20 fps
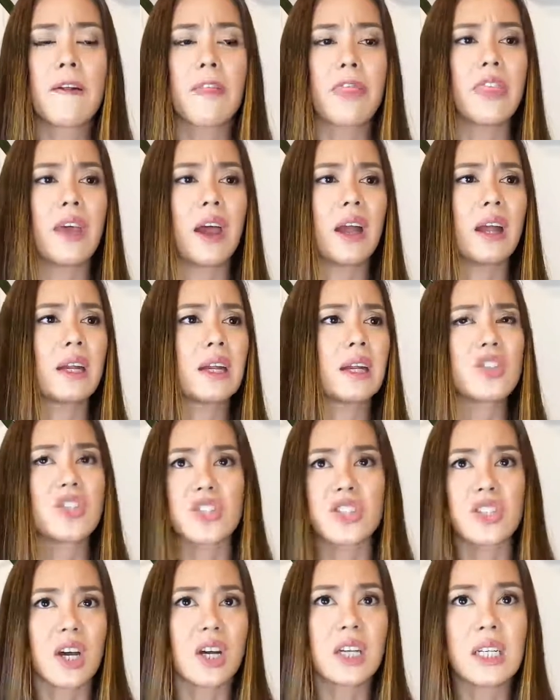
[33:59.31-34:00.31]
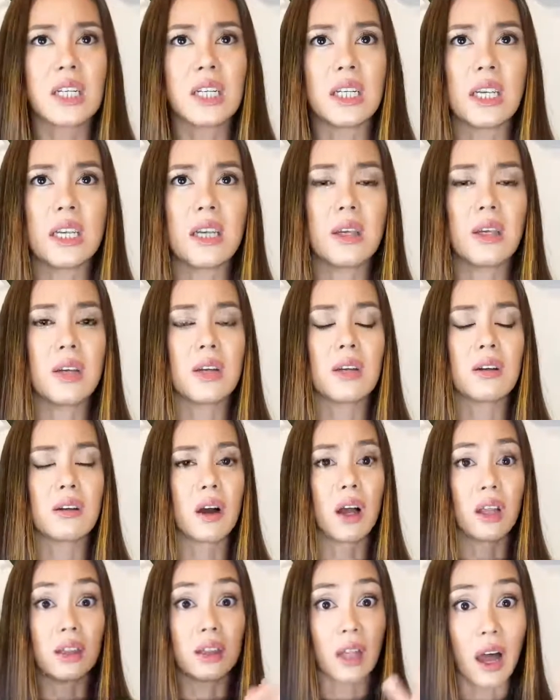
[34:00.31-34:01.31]
that suddenly
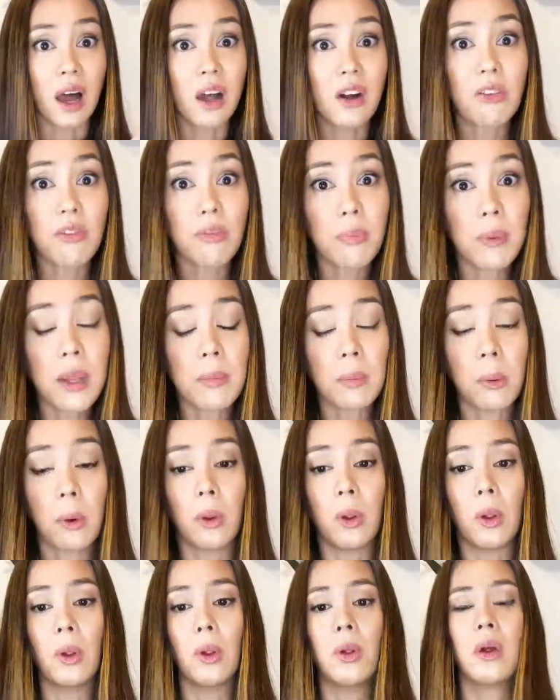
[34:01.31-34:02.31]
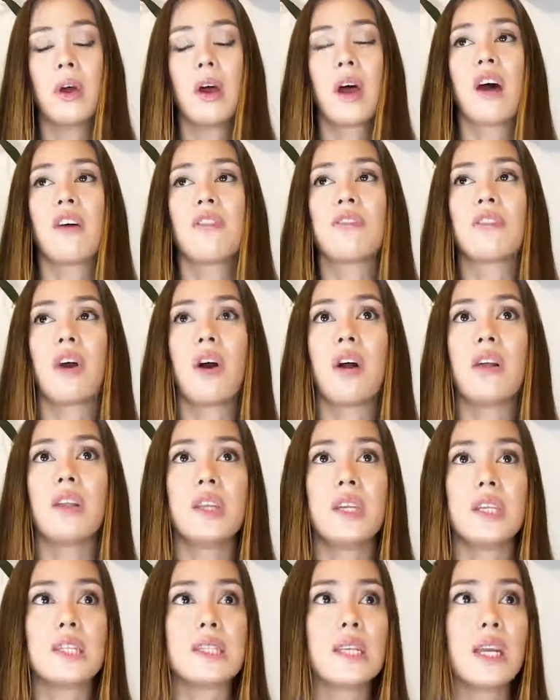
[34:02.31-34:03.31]
a lot of people have got
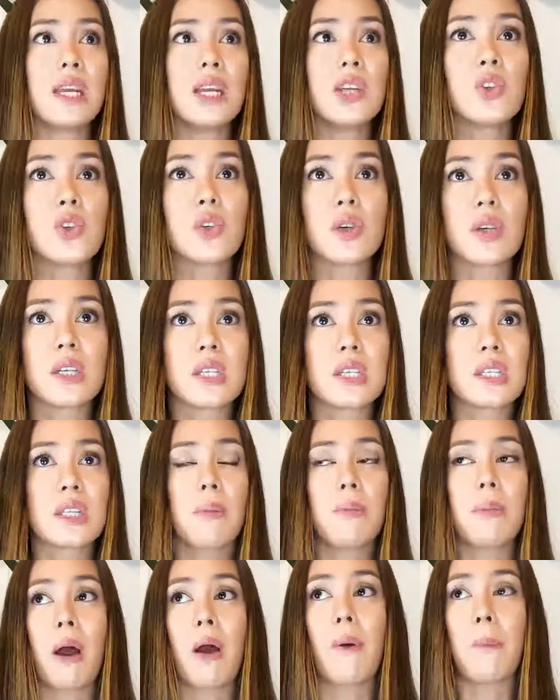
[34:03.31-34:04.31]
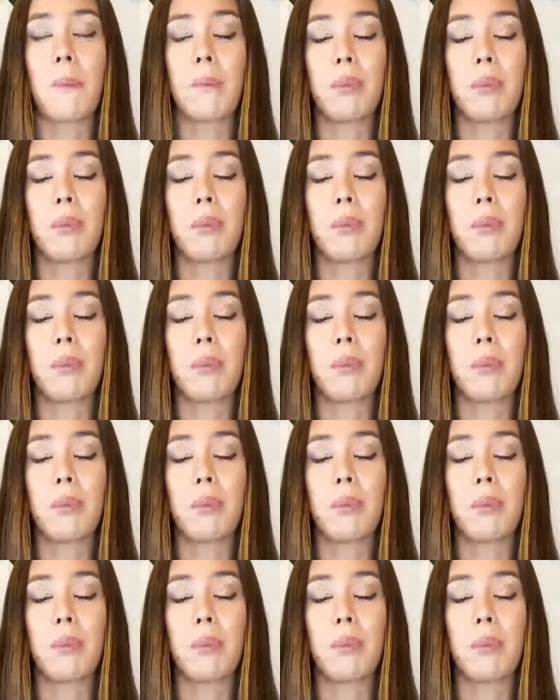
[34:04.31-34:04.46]
this interest about